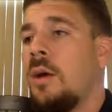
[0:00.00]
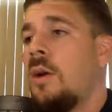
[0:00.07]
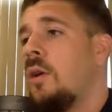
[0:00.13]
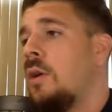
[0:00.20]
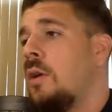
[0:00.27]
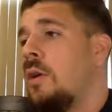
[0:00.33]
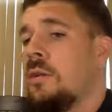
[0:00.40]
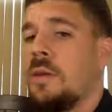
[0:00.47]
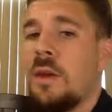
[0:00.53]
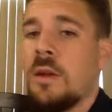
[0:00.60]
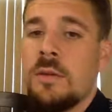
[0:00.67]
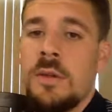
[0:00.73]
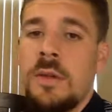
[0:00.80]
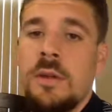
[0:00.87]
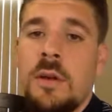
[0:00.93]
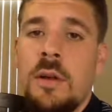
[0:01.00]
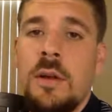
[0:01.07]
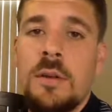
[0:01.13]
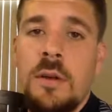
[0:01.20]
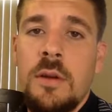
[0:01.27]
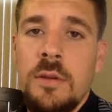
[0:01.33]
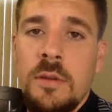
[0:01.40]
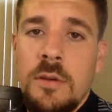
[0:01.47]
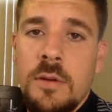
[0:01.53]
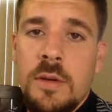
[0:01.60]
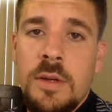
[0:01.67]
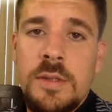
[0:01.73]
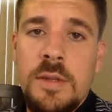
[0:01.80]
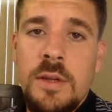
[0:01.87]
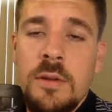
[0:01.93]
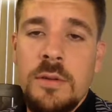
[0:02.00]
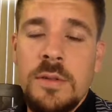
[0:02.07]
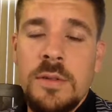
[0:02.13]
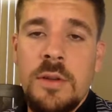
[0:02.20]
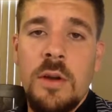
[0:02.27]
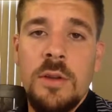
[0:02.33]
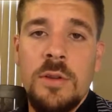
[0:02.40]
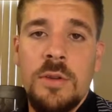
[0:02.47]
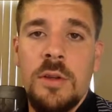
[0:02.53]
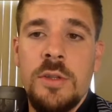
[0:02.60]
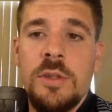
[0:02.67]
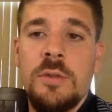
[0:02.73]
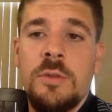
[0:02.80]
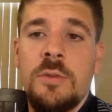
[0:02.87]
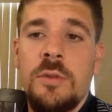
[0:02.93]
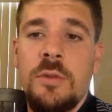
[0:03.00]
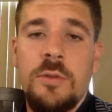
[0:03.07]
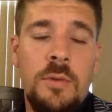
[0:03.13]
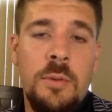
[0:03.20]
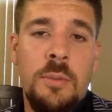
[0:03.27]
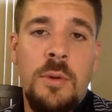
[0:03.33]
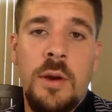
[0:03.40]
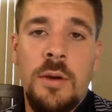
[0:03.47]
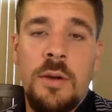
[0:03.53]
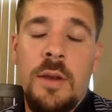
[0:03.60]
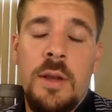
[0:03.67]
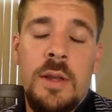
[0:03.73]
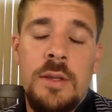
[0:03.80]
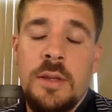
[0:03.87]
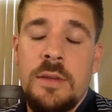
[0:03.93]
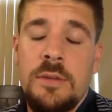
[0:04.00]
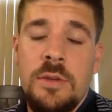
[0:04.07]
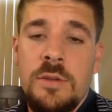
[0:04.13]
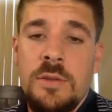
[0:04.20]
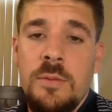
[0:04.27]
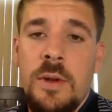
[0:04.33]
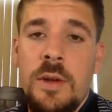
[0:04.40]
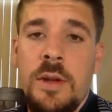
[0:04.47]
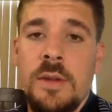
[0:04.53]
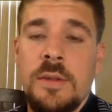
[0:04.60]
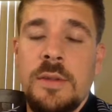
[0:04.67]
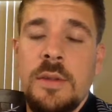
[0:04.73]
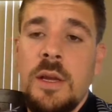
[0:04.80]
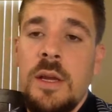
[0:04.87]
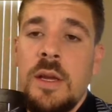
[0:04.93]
all the other casinos started charging for parking. And that's just the way it is.